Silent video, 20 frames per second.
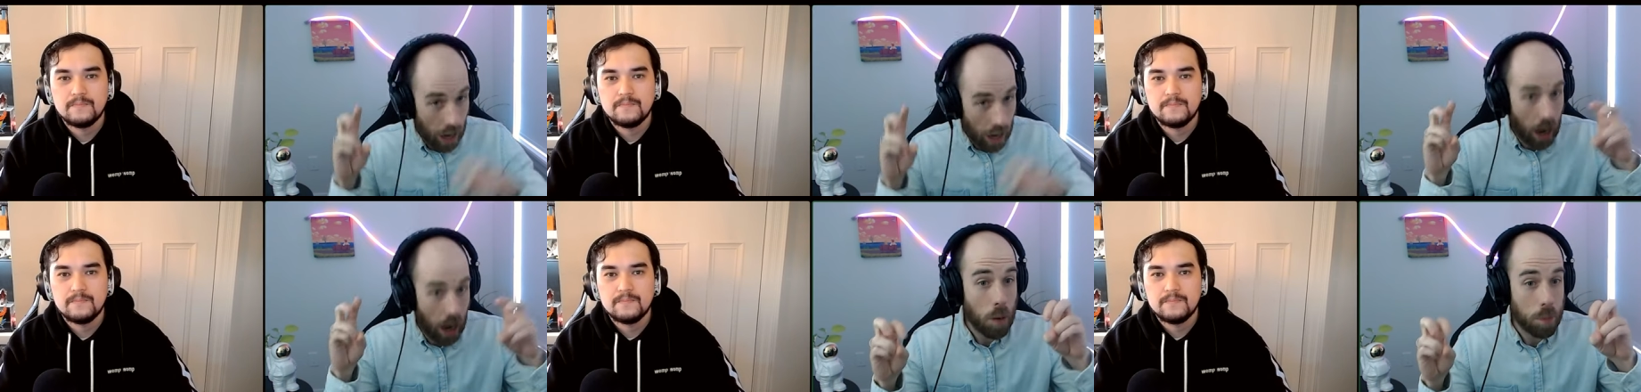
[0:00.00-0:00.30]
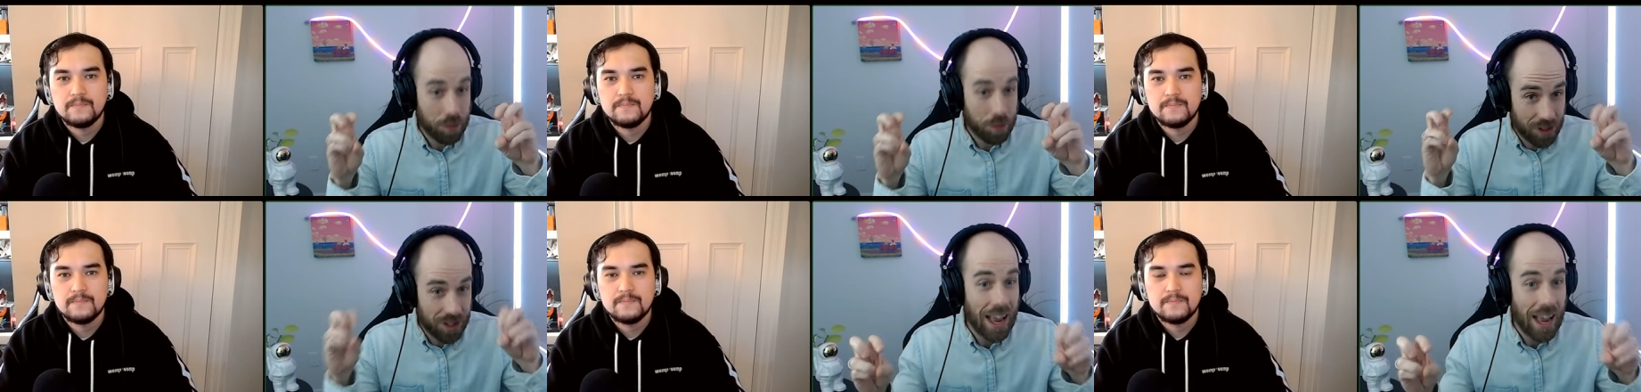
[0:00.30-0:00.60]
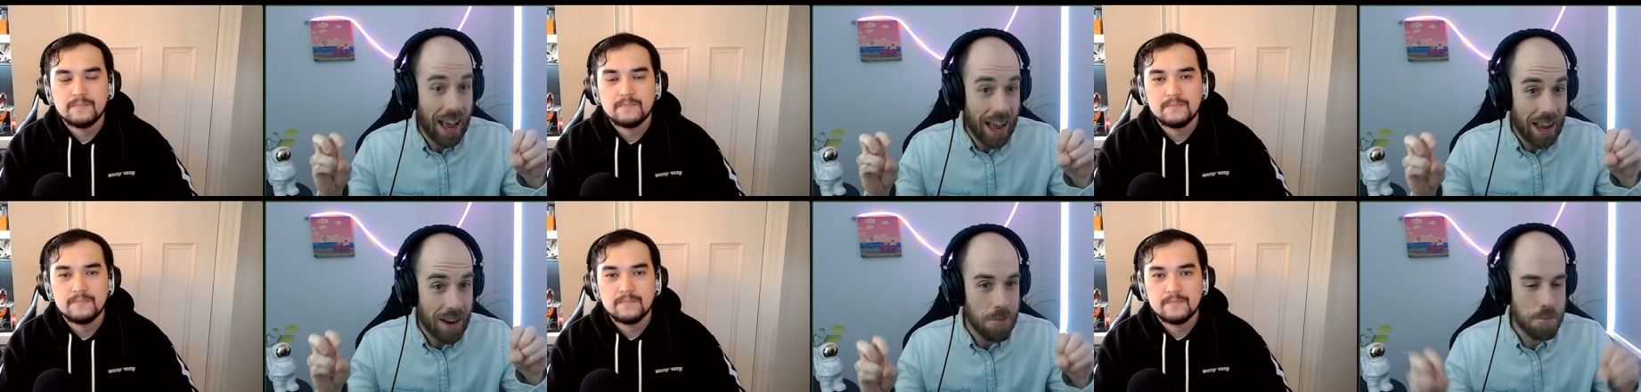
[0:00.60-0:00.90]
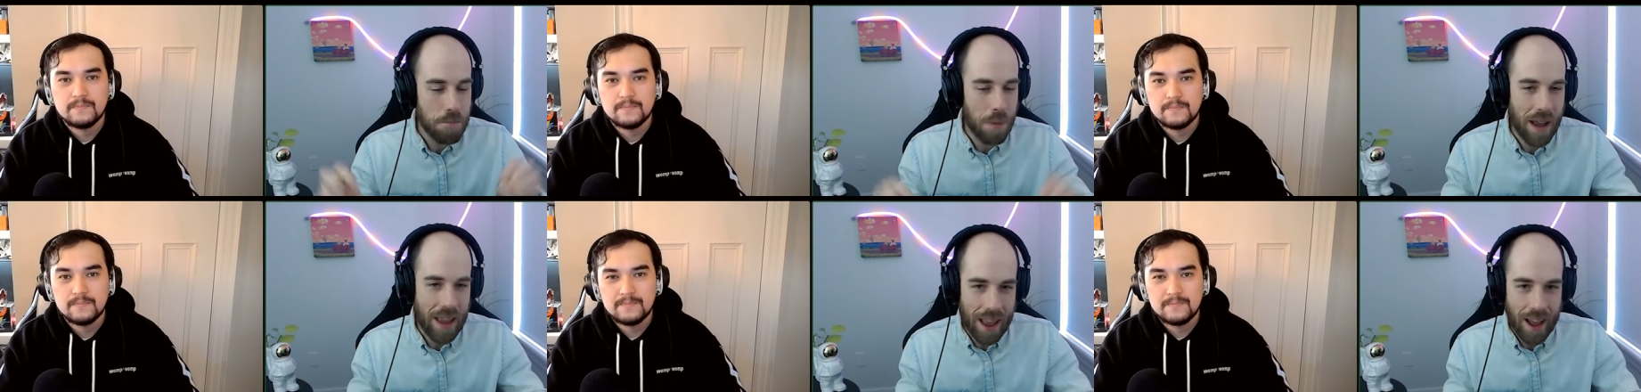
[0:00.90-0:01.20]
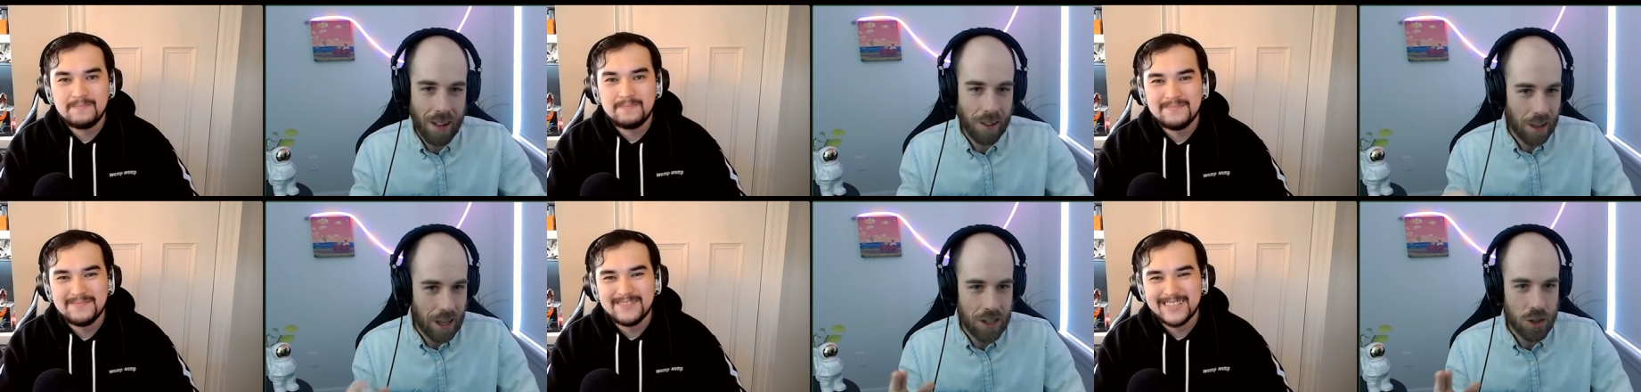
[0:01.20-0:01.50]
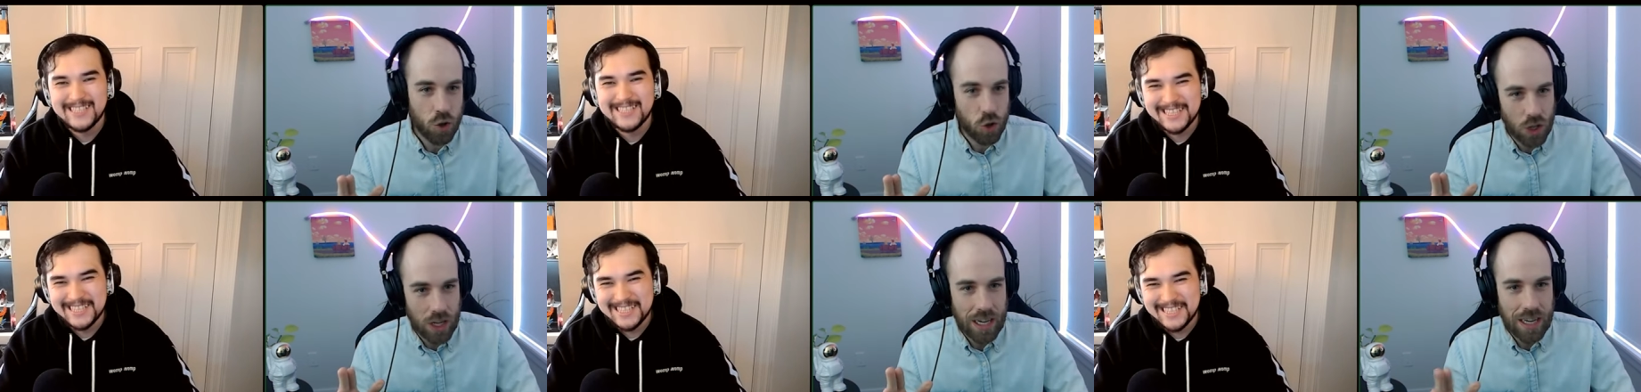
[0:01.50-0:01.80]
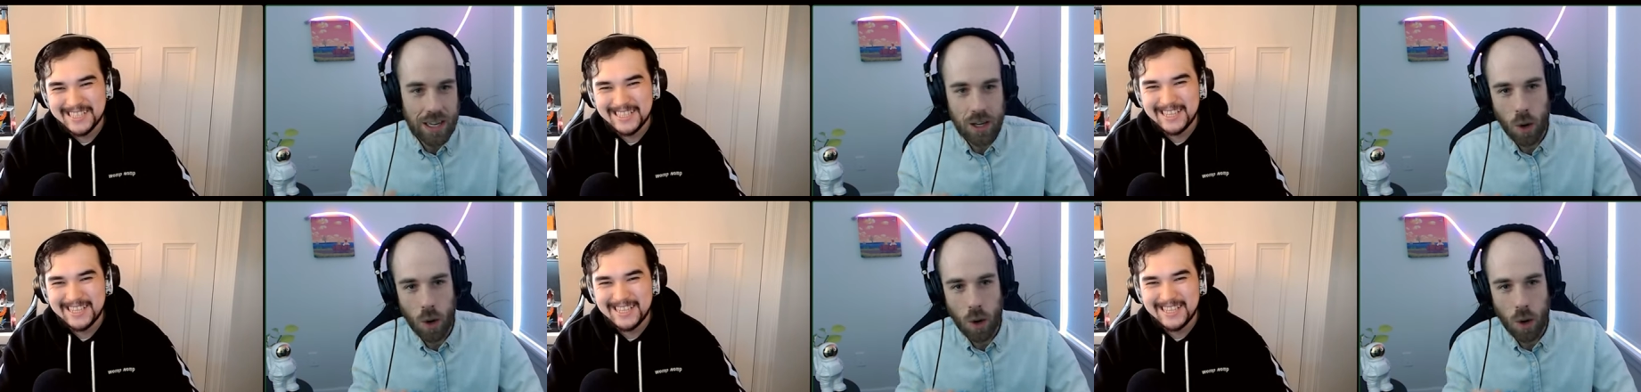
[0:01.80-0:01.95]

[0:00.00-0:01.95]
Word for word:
Speaker 1: upset by LNG.